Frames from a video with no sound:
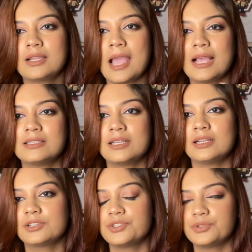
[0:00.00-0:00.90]
has the
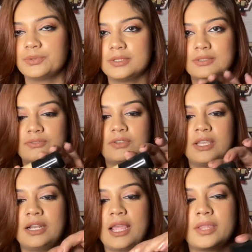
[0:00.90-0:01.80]
luxurious
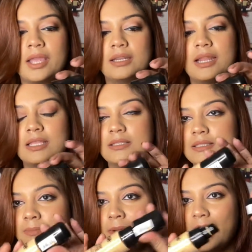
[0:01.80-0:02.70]
feel, and it has
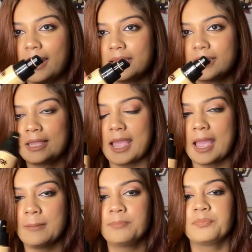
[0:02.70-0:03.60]
this black
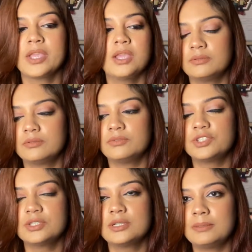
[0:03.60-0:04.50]
cap which
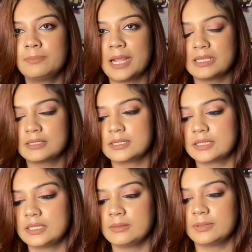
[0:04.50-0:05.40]
is a
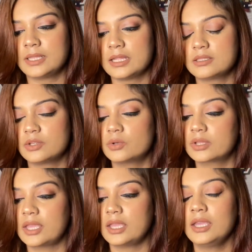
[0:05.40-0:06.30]
plasticky, but that's
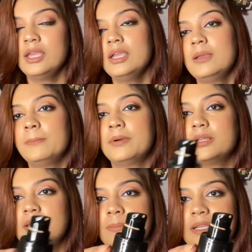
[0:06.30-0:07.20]
okay.
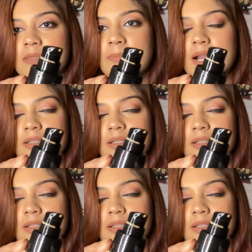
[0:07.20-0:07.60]
But the best part